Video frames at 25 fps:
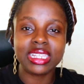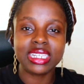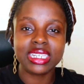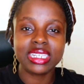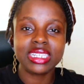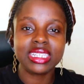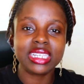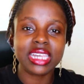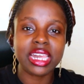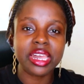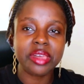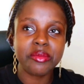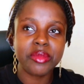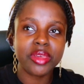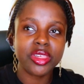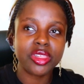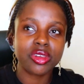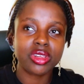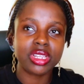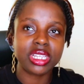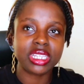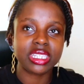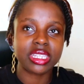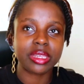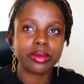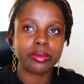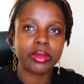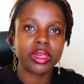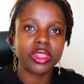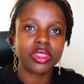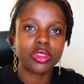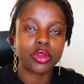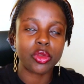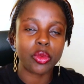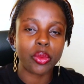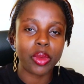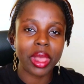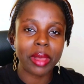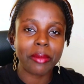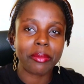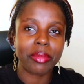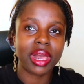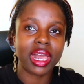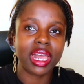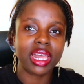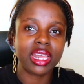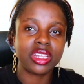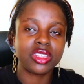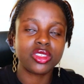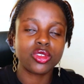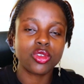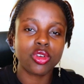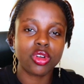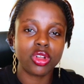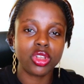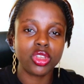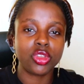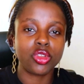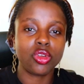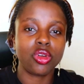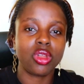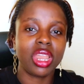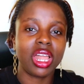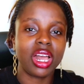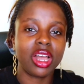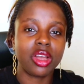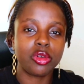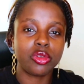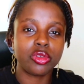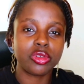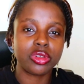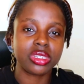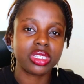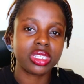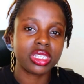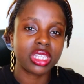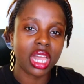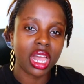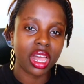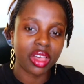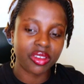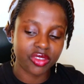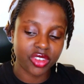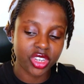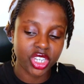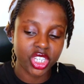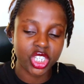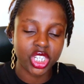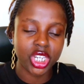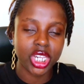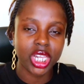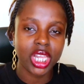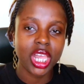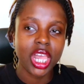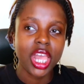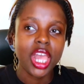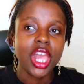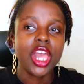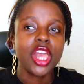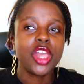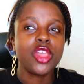DCA method is a method whereby it's called dollar cost averaging.